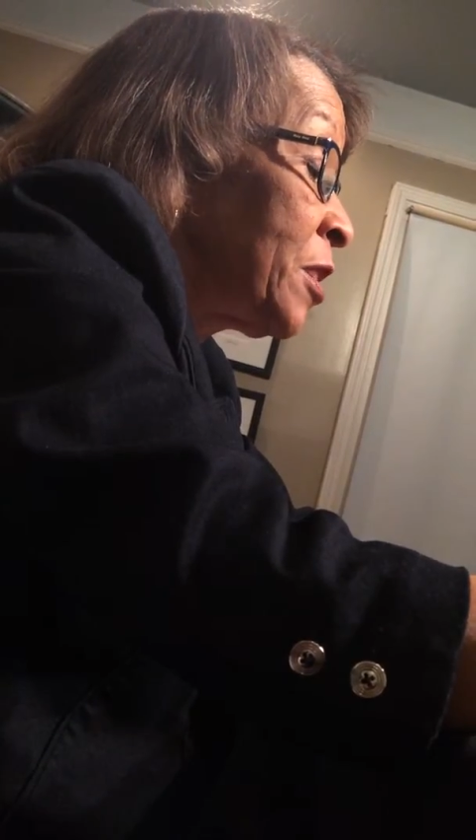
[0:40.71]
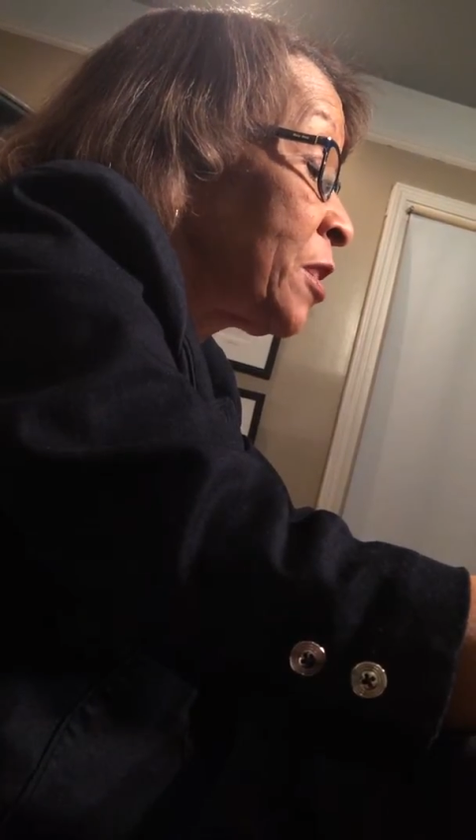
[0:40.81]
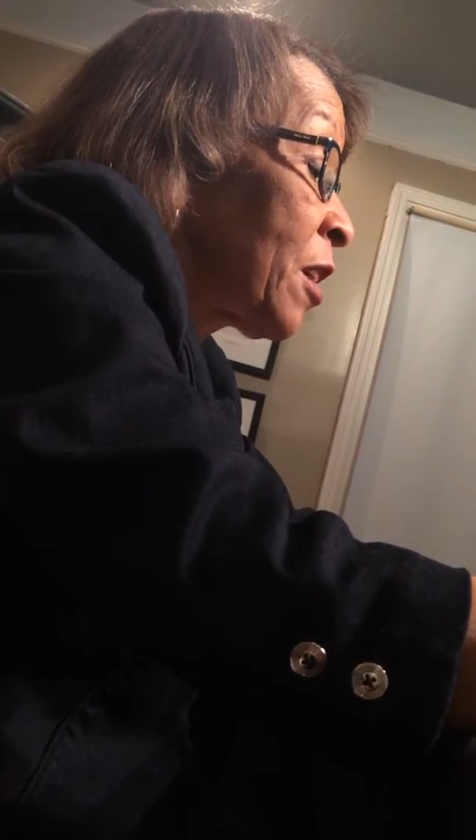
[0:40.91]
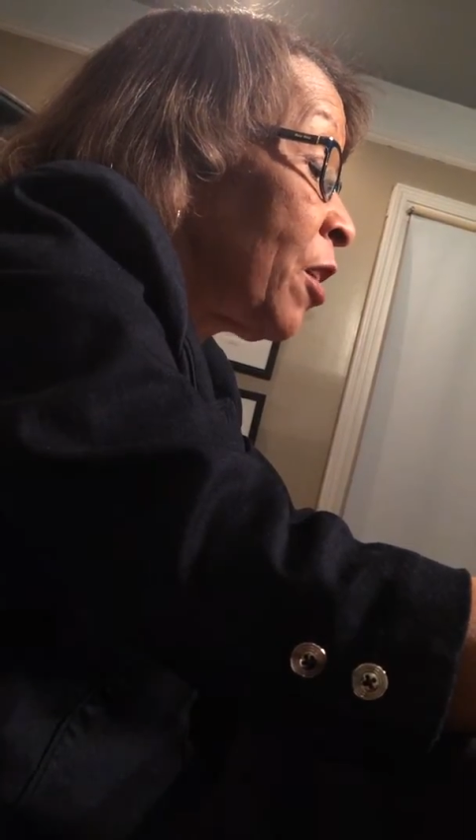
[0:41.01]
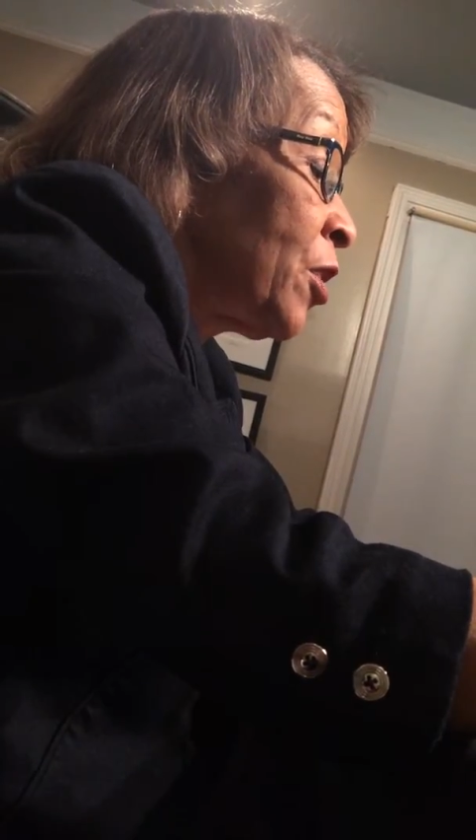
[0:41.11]

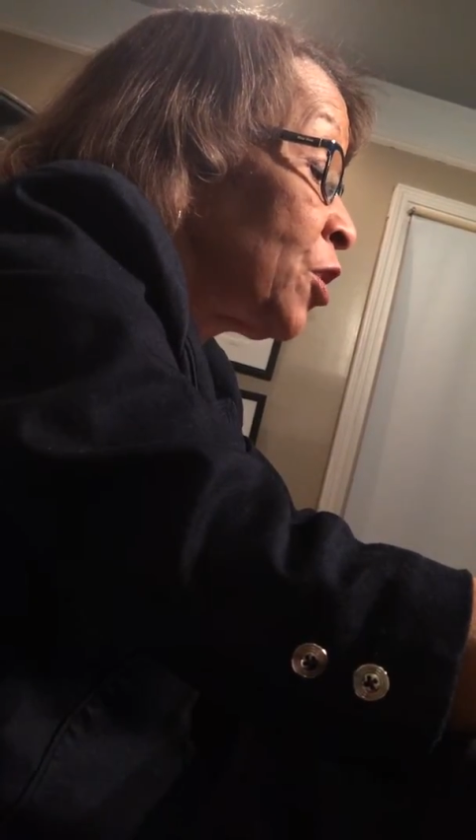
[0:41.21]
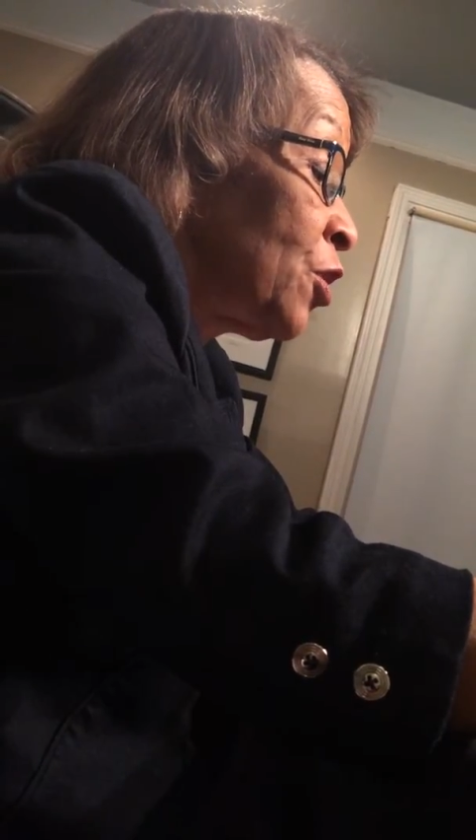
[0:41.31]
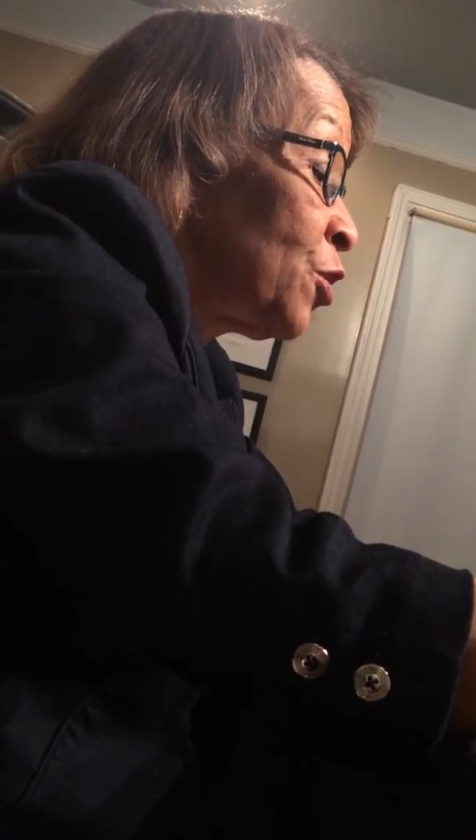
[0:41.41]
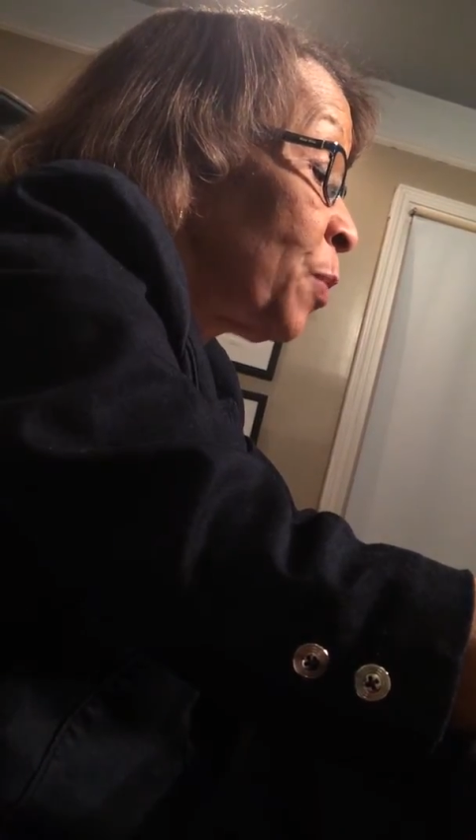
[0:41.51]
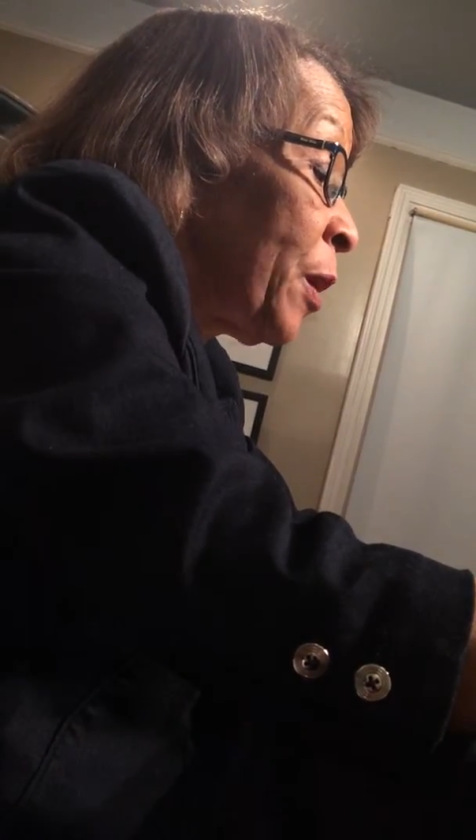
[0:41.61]
discarded
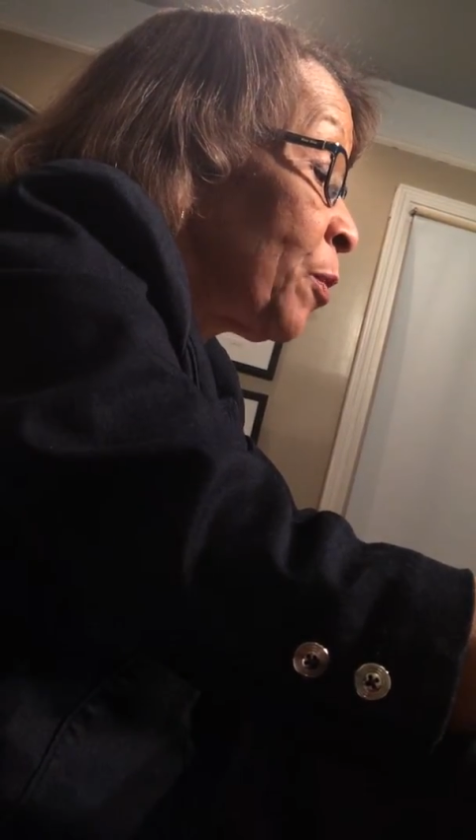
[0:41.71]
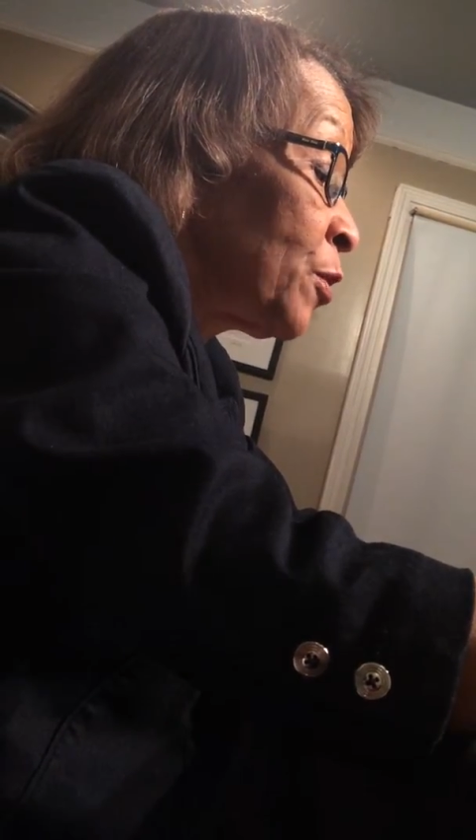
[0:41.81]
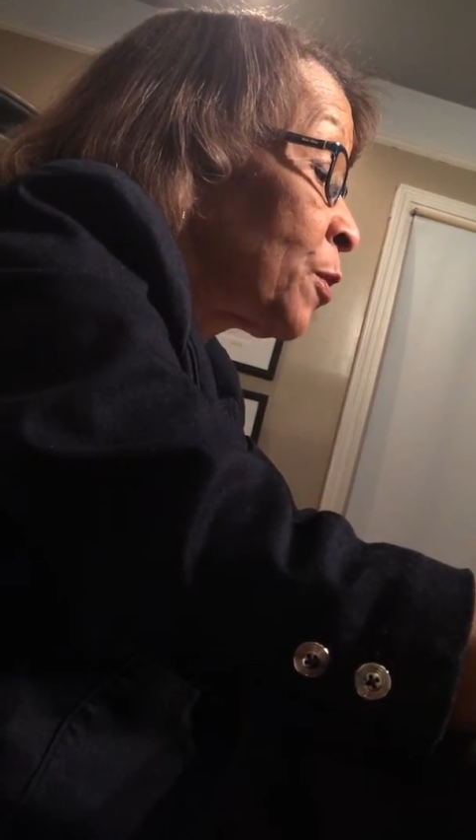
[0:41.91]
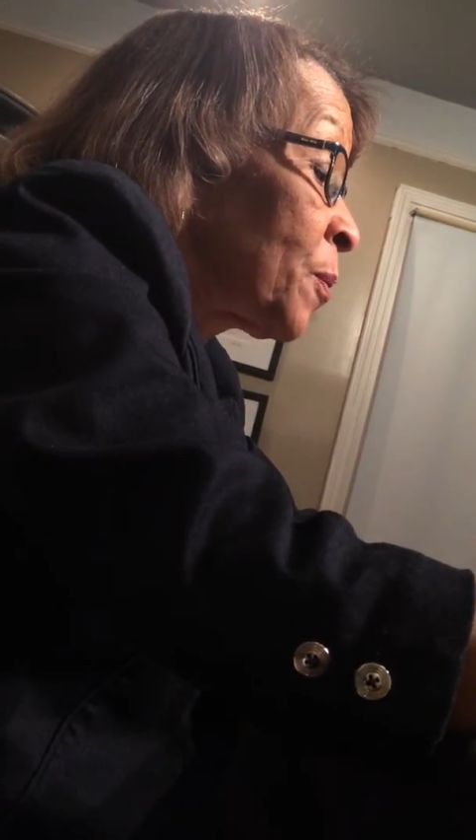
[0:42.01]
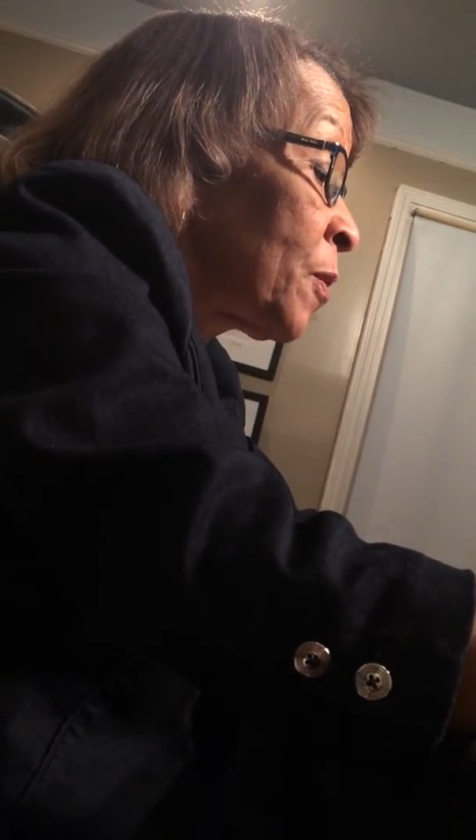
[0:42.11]

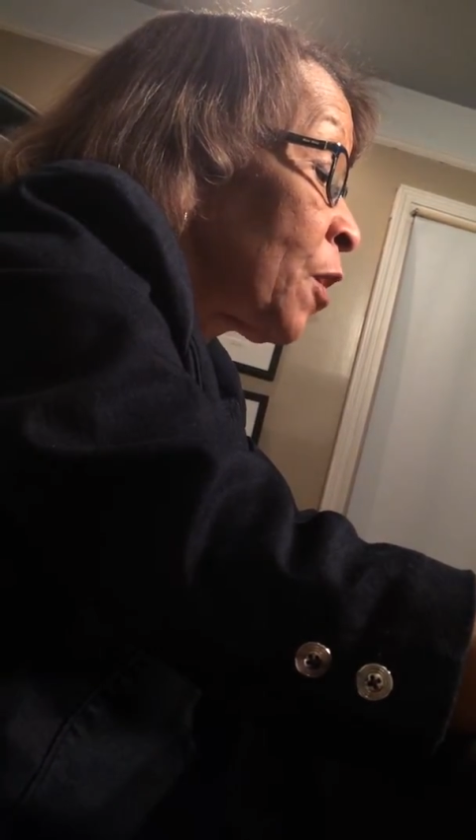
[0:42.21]
newspapers,